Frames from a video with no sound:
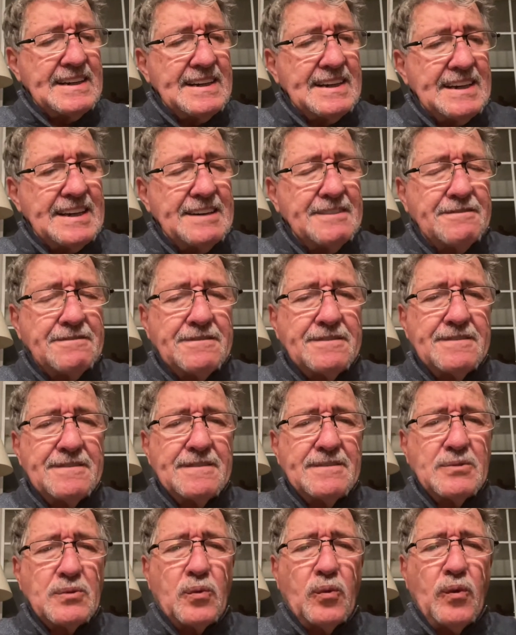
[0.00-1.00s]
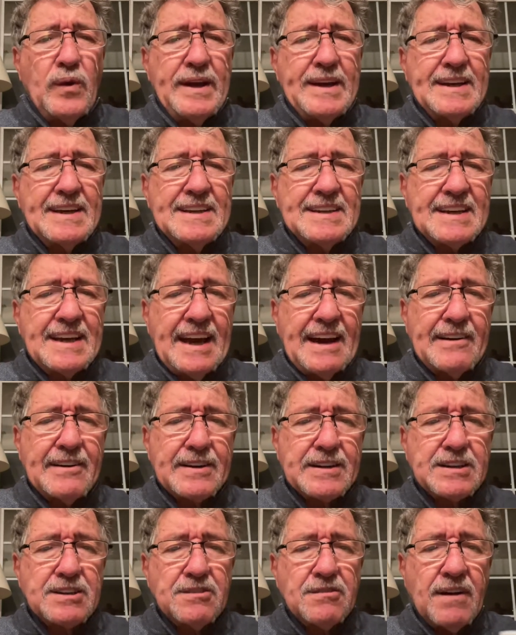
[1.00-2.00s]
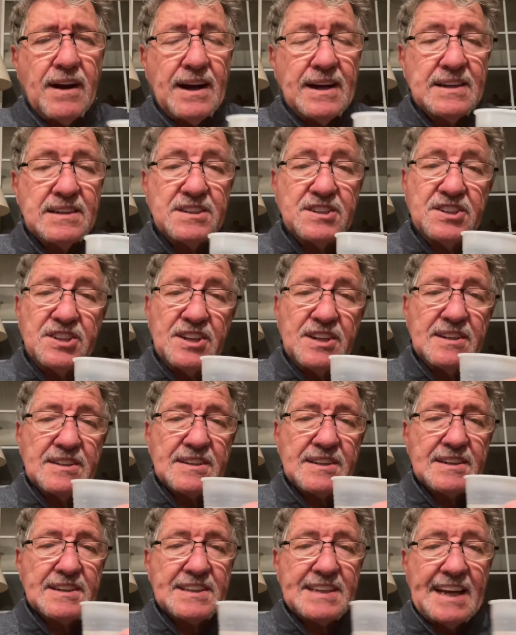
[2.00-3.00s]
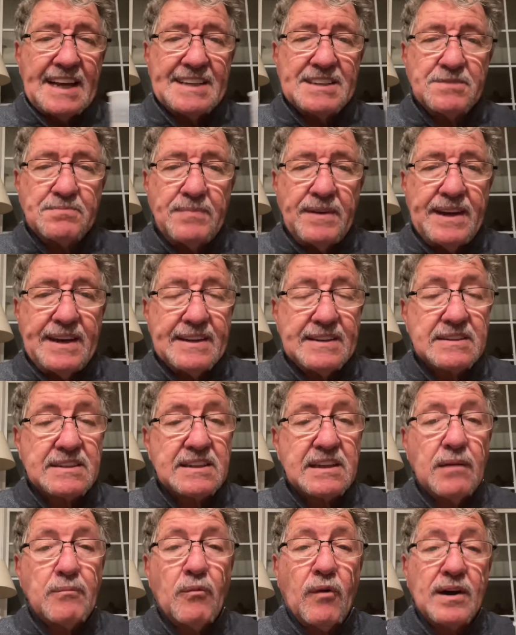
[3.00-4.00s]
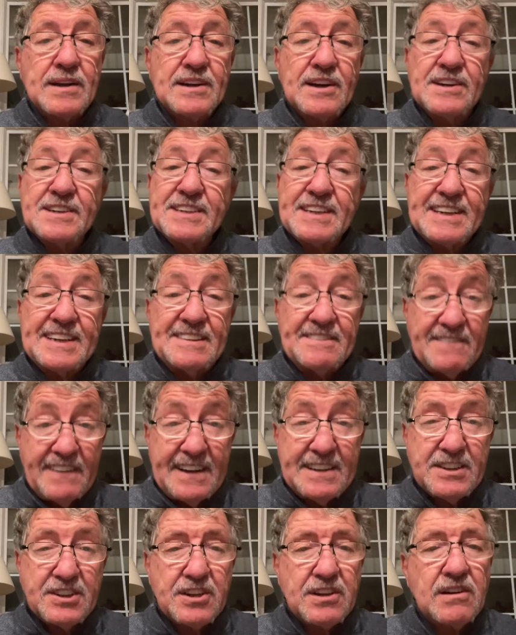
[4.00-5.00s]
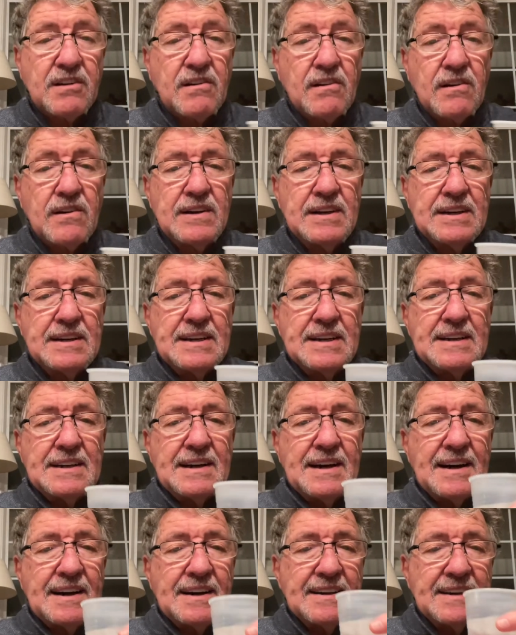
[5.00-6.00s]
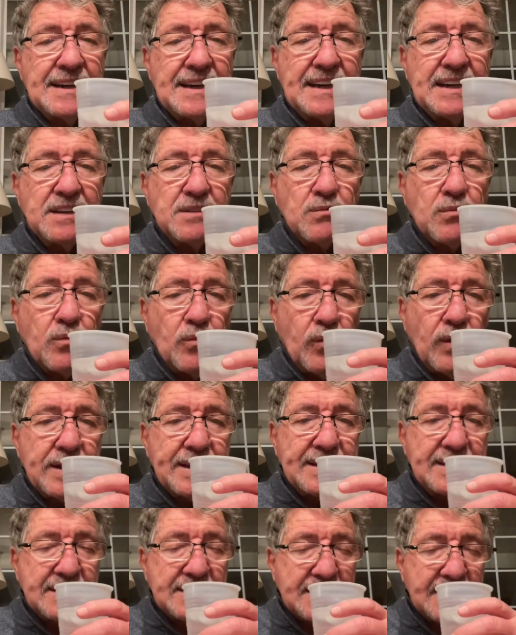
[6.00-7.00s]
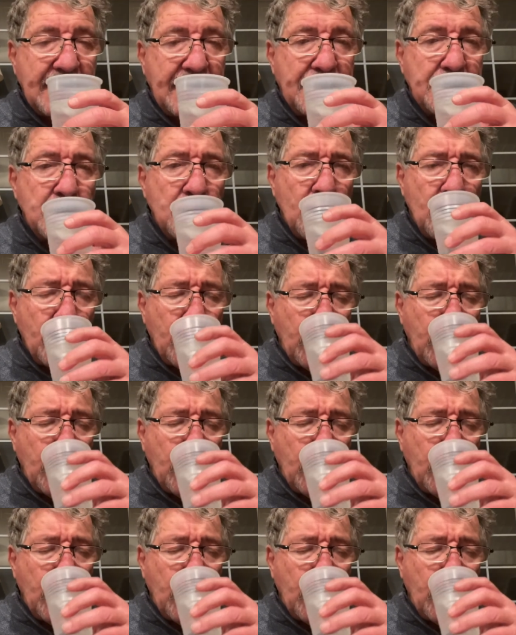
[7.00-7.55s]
if we can characterize Jesus as being somewhat unconventional uh, in what he said,